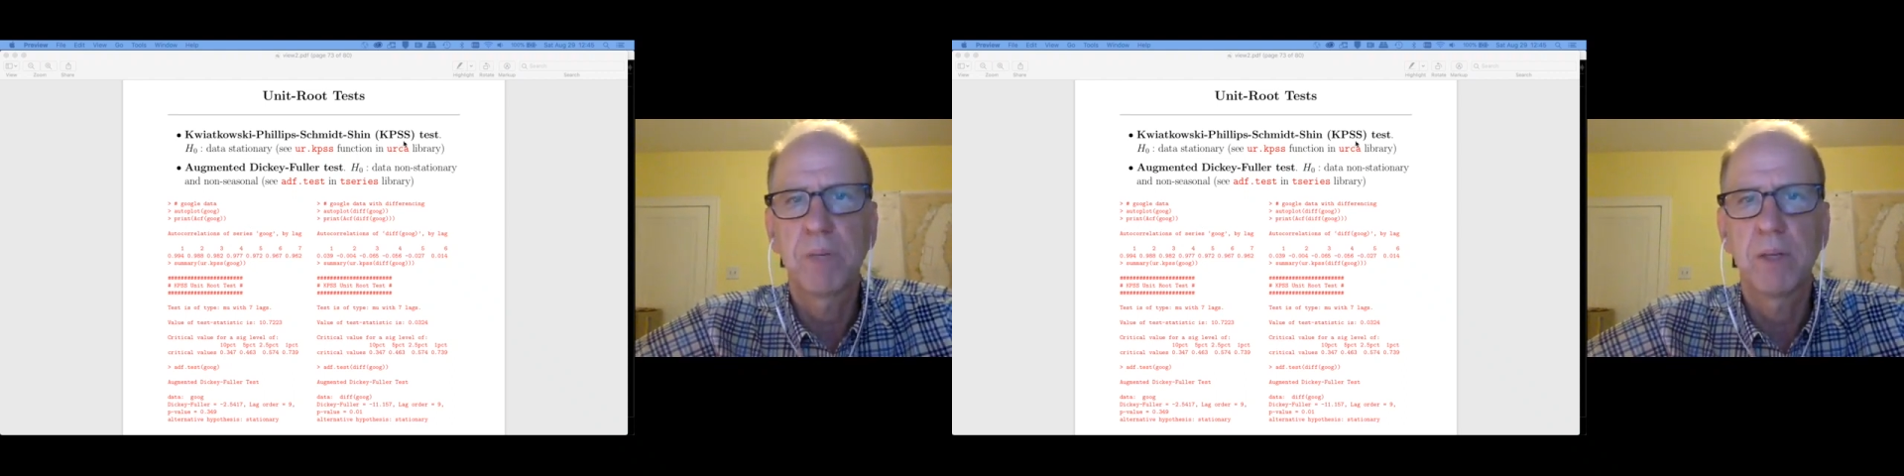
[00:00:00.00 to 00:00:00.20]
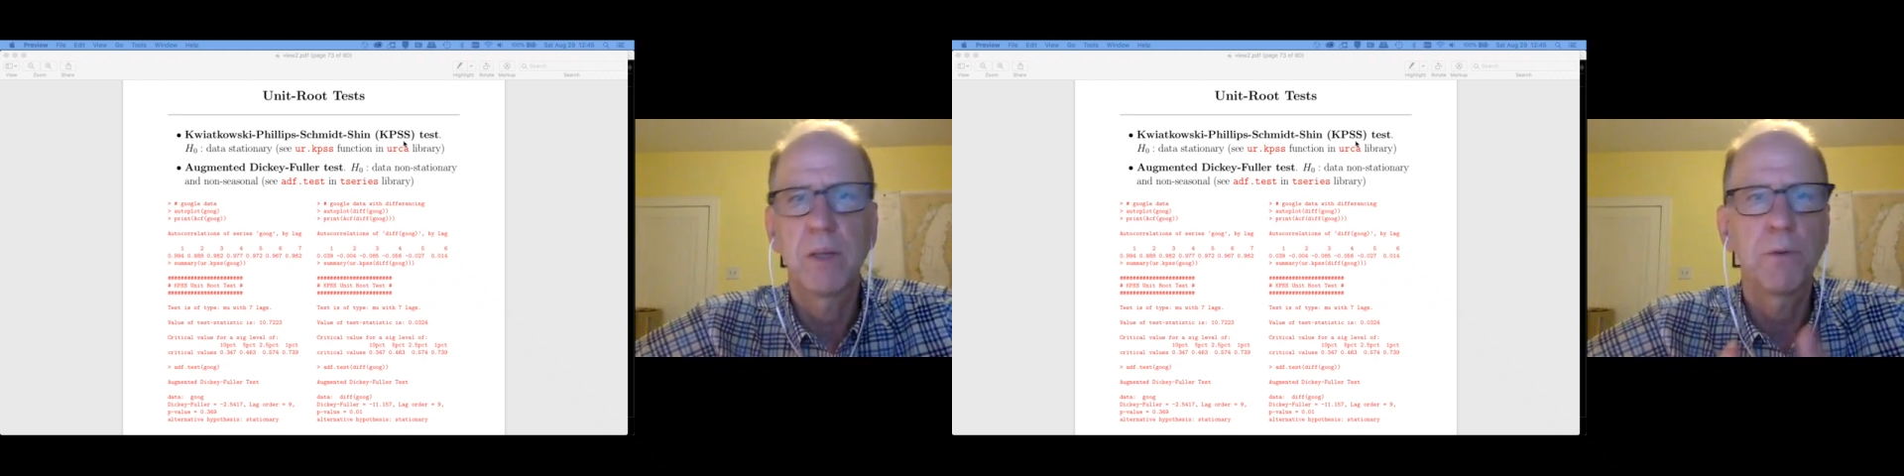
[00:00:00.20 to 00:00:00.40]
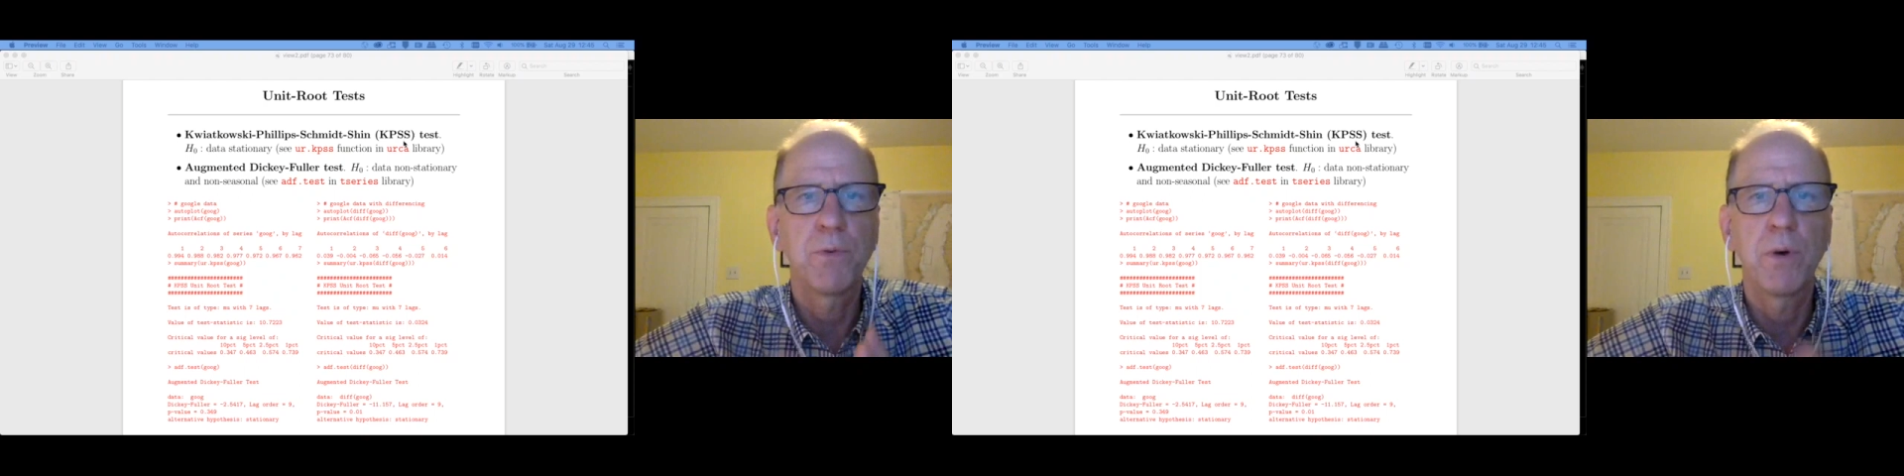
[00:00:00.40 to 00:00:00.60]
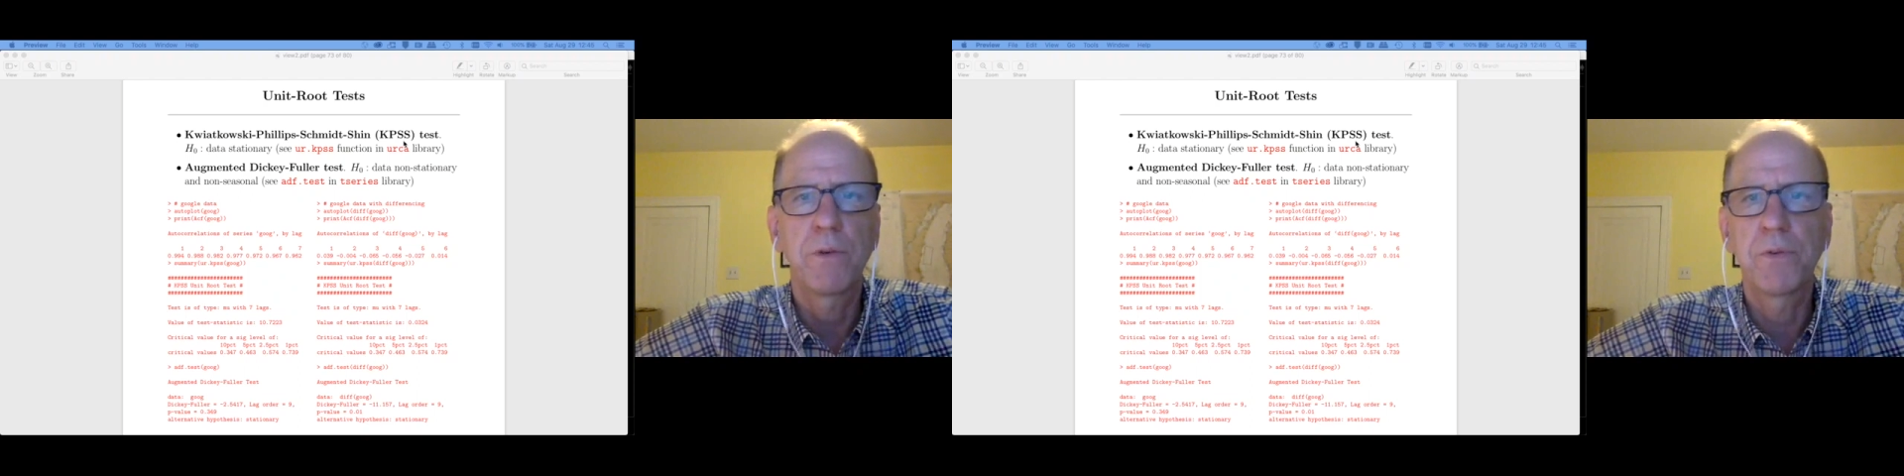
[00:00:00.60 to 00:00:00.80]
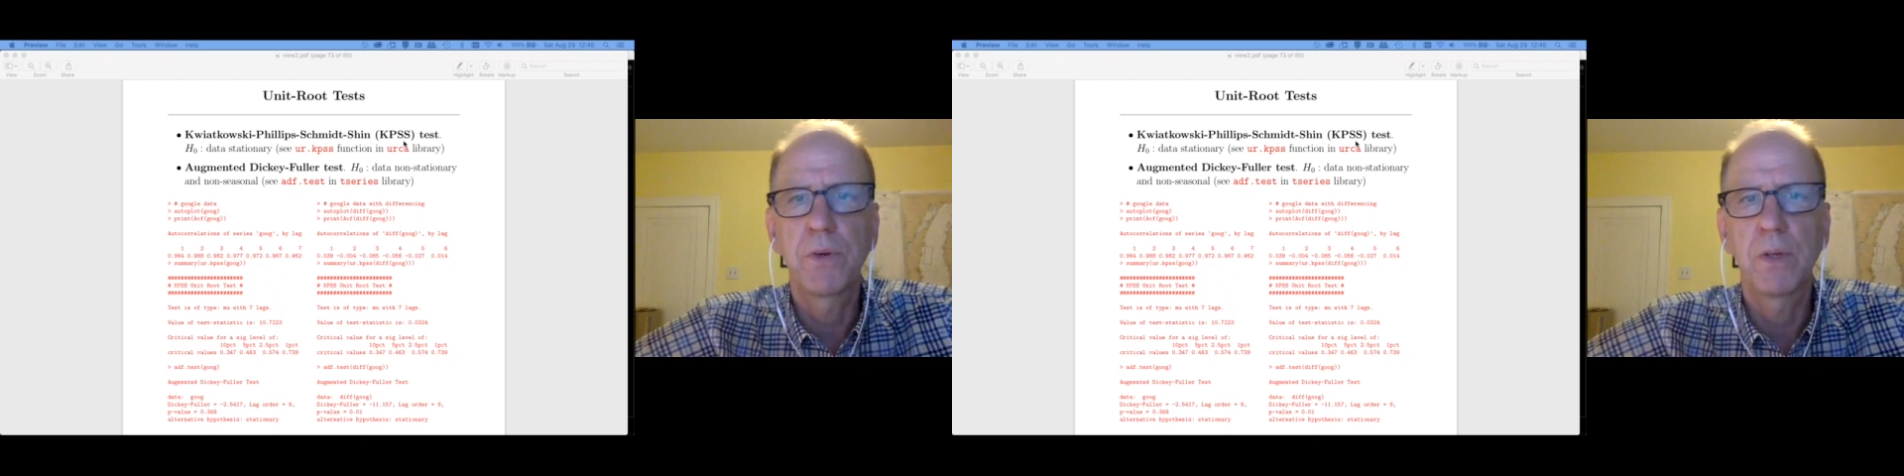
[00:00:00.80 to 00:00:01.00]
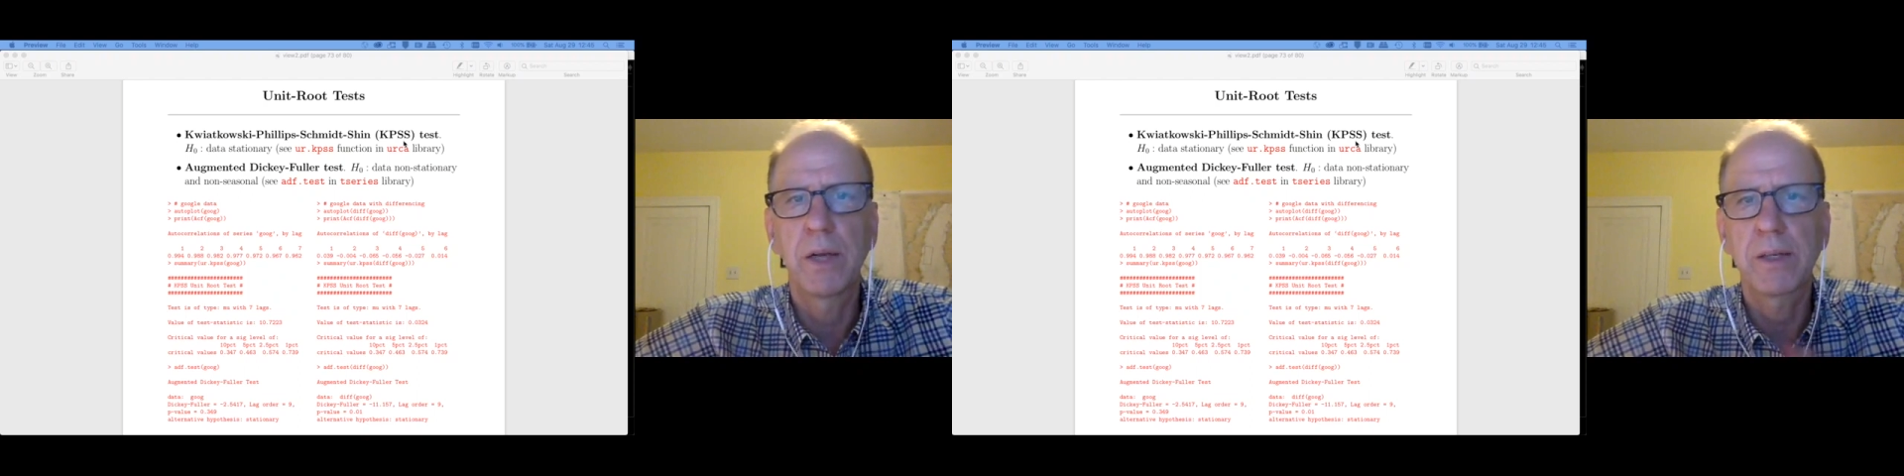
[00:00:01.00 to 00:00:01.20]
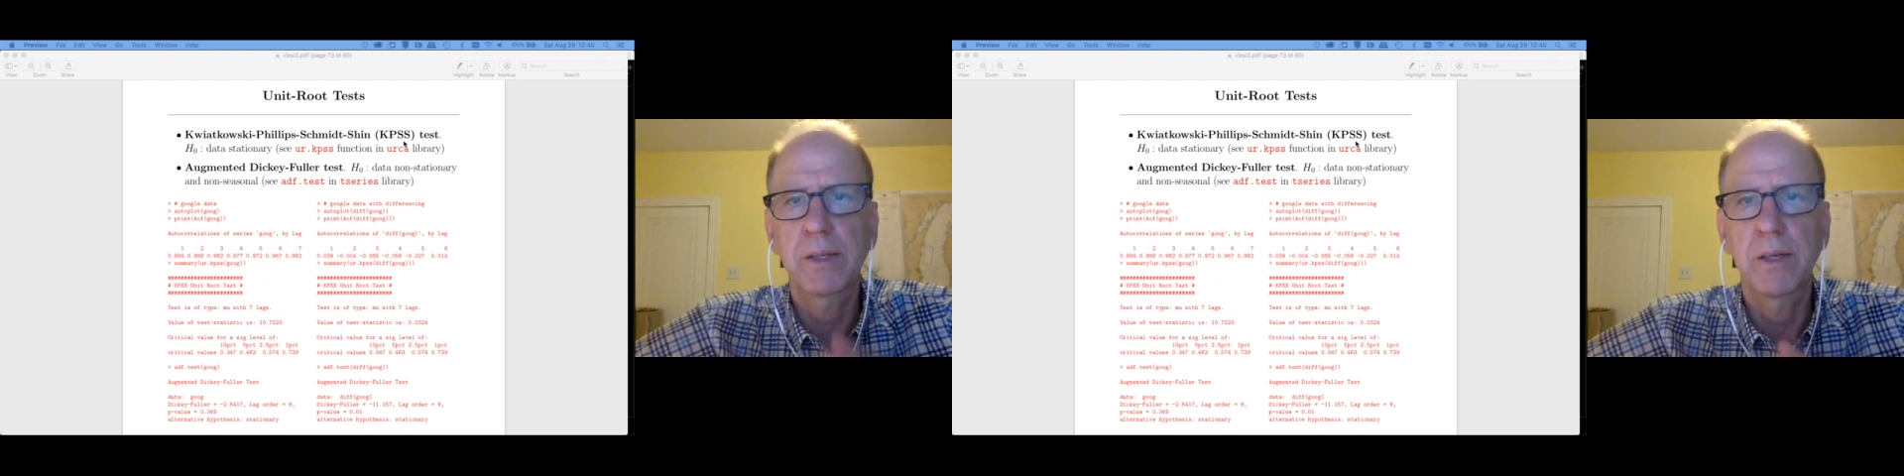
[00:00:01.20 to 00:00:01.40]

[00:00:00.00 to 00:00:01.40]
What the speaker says: and therefore I feel like